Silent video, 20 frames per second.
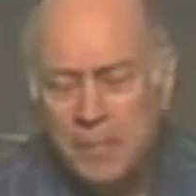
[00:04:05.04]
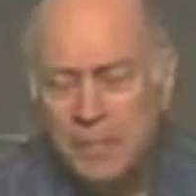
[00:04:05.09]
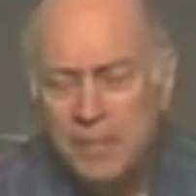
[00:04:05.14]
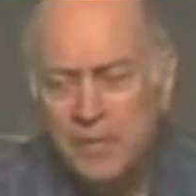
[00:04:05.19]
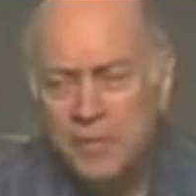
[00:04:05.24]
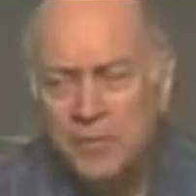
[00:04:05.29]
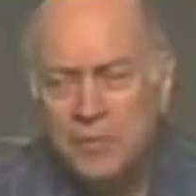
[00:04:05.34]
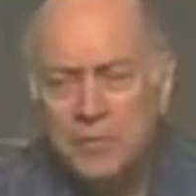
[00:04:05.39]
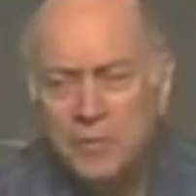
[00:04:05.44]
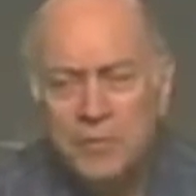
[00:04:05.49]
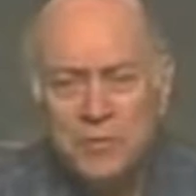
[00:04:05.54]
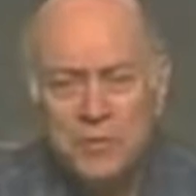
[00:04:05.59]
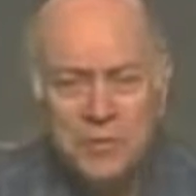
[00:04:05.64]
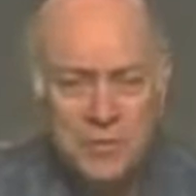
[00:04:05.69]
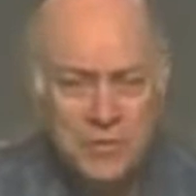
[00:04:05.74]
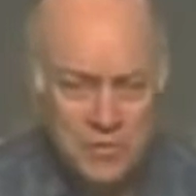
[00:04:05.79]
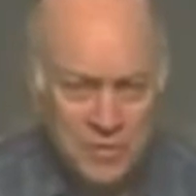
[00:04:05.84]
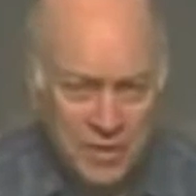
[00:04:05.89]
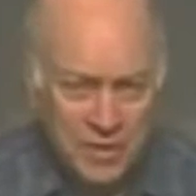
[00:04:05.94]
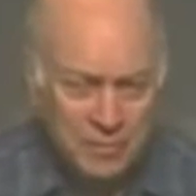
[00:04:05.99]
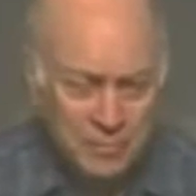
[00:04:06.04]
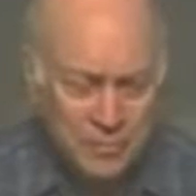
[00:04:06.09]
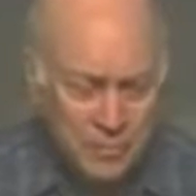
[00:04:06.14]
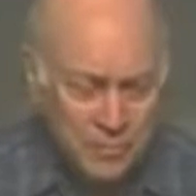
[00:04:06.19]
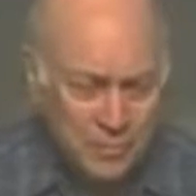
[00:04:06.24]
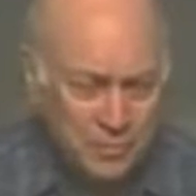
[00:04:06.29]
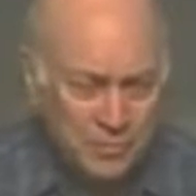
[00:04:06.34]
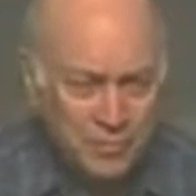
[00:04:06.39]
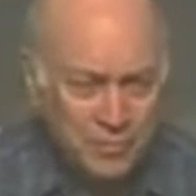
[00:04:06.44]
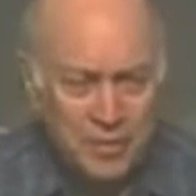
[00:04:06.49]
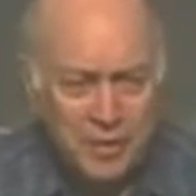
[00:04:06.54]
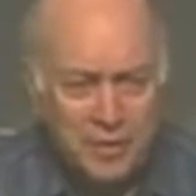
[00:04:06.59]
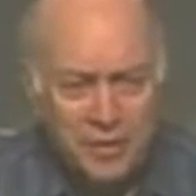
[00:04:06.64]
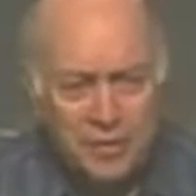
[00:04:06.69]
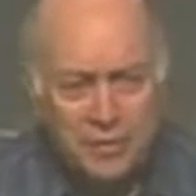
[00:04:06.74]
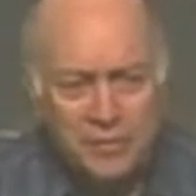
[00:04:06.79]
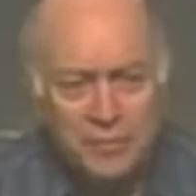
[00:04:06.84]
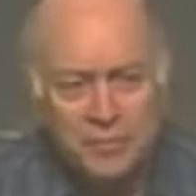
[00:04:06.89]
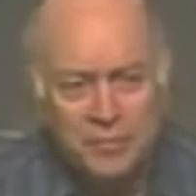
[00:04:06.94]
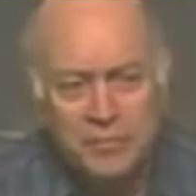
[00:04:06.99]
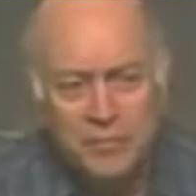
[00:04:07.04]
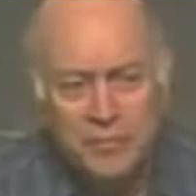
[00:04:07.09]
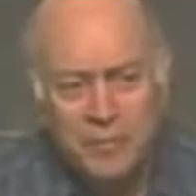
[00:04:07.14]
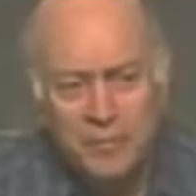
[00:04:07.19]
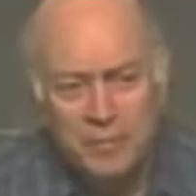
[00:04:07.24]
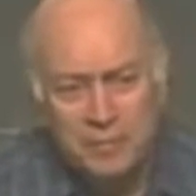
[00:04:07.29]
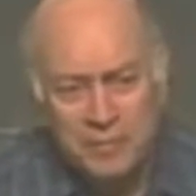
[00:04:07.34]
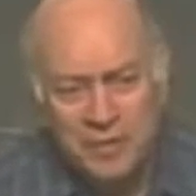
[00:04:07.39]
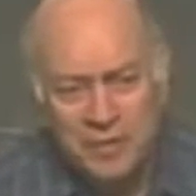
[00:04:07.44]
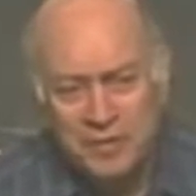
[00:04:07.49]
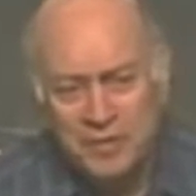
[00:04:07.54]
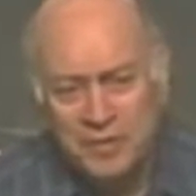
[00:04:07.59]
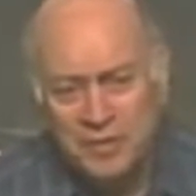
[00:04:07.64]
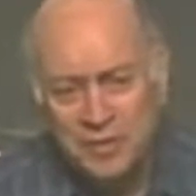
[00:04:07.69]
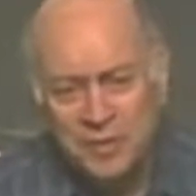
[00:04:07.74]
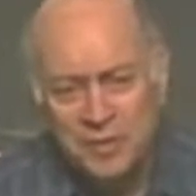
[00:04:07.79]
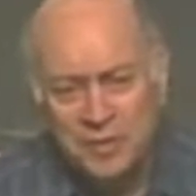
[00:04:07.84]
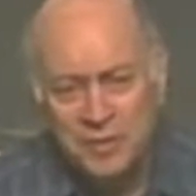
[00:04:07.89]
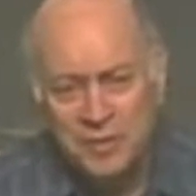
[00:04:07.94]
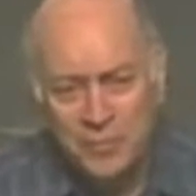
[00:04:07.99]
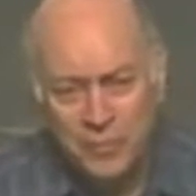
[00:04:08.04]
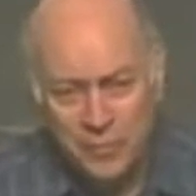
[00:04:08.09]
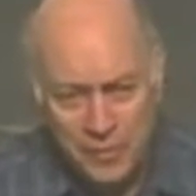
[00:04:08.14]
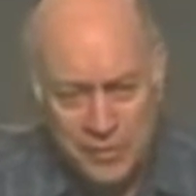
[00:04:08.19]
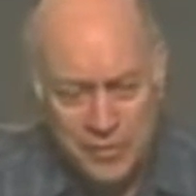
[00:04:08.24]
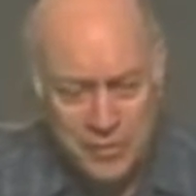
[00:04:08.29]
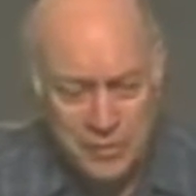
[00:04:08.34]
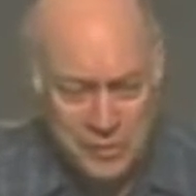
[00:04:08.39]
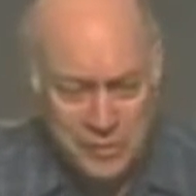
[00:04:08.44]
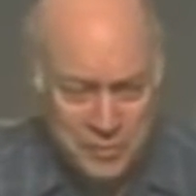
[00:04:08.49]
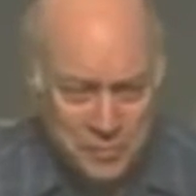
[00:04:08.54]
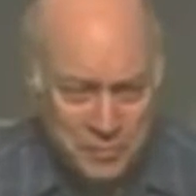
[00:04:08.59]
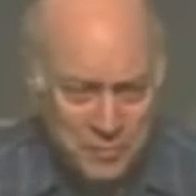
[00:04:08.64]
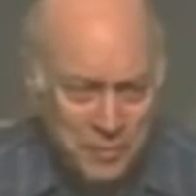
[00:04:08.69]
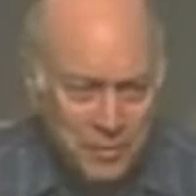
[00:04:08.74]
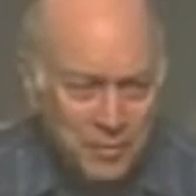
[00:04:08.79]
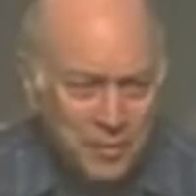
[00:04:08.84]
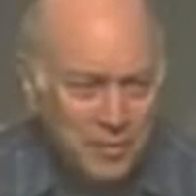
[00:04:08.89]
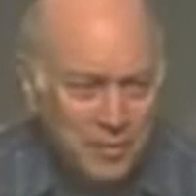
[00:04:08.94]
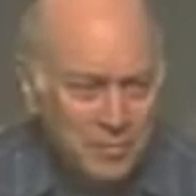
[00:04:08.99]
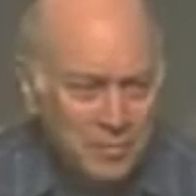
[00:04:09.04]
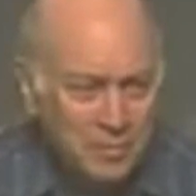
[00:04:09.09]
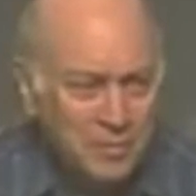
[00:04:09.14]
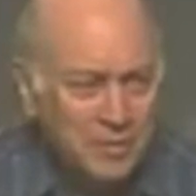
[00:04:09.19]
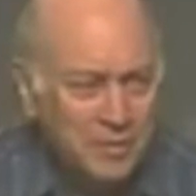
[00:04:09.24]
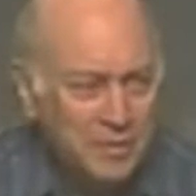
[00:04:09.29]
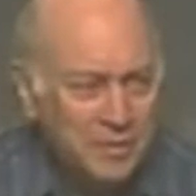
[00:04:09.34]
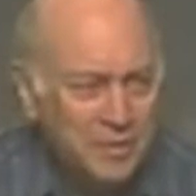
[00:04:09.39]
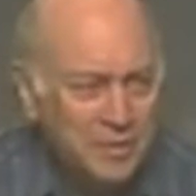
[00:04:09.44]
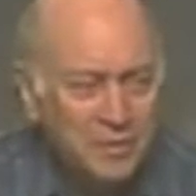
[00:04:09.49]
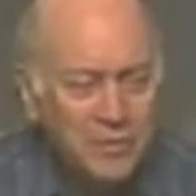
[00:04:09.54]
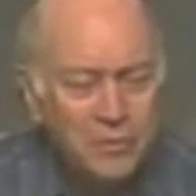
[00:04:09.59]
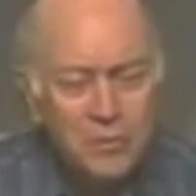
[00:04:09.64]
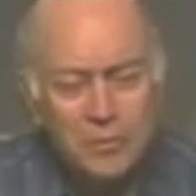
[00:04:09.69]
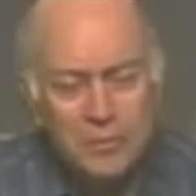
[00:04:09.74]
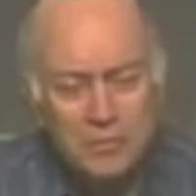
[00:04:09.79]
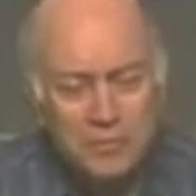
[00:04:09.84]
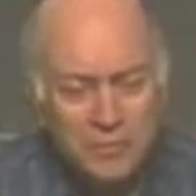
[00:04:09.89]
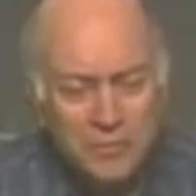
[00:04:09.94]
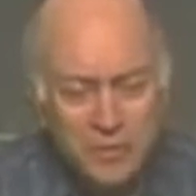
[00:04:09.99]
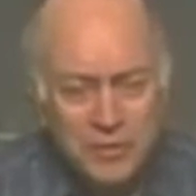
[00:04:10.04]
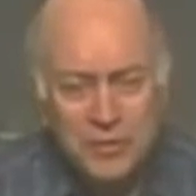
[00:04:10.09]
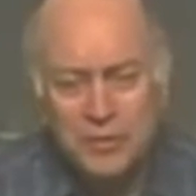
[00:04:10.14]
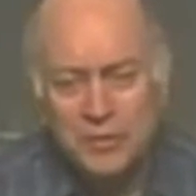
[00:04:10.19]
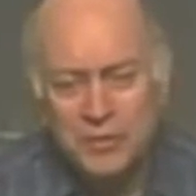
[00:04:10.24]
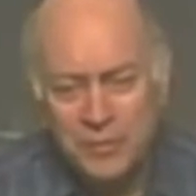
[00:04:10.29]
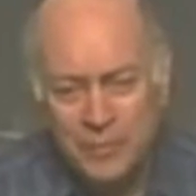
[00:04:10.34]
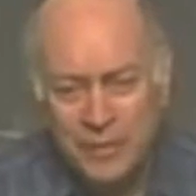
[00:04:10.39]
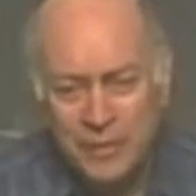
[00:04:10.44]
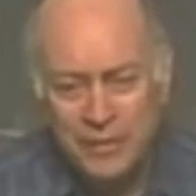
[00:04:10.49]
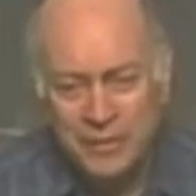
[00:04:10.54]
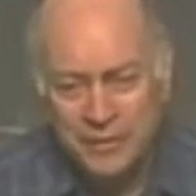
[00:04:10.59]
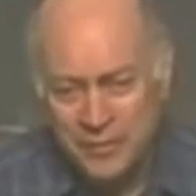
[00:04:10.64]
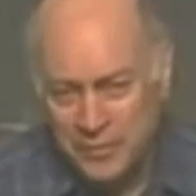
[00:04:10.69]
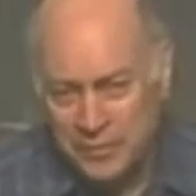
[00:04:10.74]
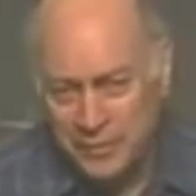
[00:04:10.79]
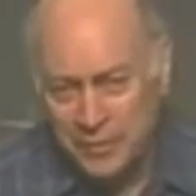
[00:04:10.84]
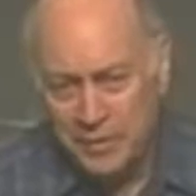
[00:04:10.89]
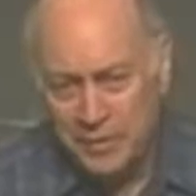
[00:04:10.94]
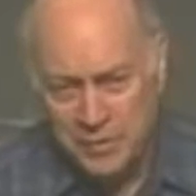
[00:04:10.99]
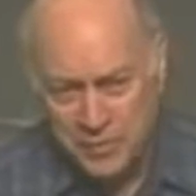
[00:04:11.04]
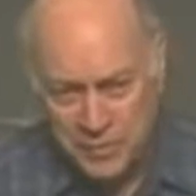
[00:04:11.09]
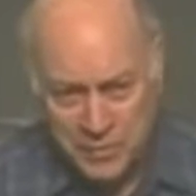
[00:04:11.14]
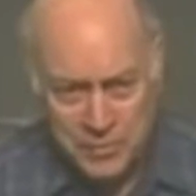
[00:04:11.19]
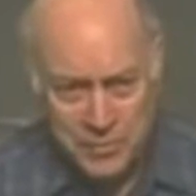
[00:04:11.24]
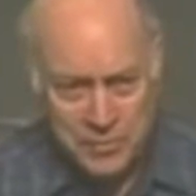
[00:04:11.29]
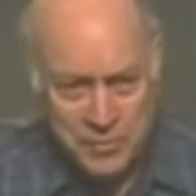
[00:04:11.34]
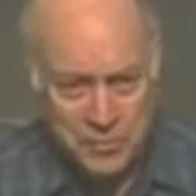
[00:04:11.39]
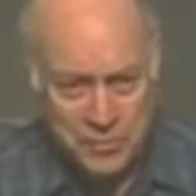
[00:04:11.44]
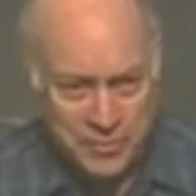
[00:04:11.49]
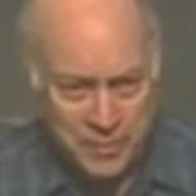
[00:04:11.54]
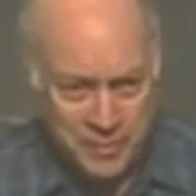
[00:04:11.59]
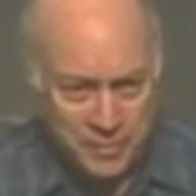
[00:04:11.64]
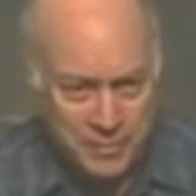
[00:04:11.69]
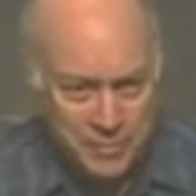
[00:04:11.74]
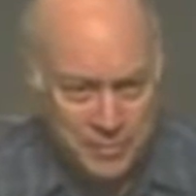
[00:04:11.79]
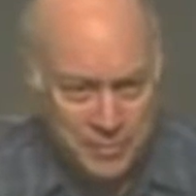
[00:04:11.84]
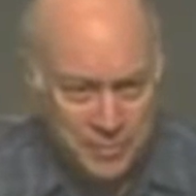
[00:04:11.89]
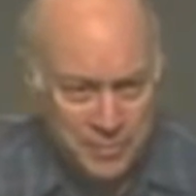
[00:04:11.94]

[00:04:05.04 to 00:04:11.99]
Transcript: You can do the same sort of thing for inventing a query system. But the cool functional way to do it is to use streams.